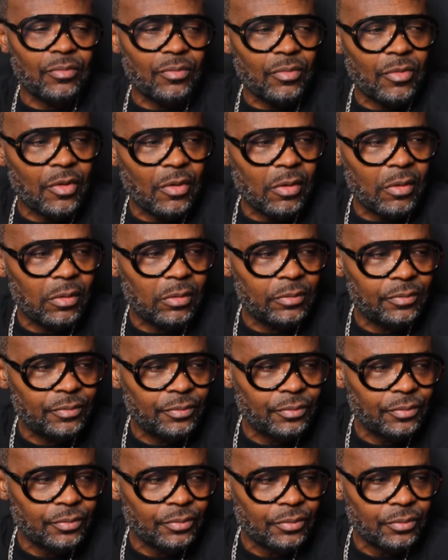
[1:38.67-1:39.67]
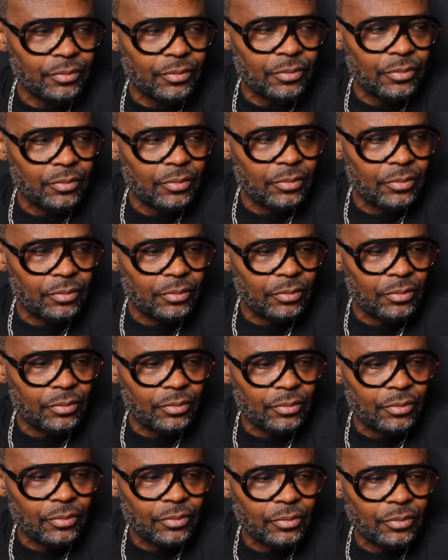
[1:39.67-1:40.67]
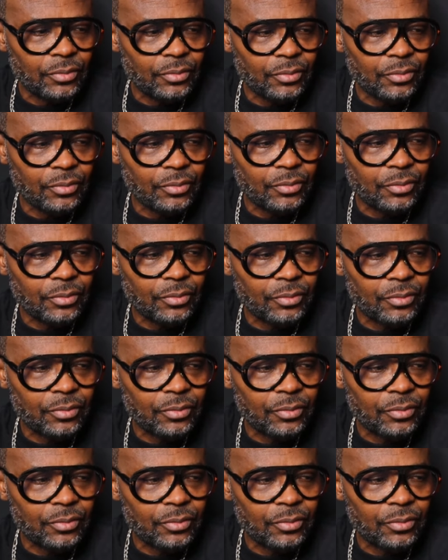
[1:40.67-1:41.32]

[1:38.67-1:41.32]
The person shown says nothing.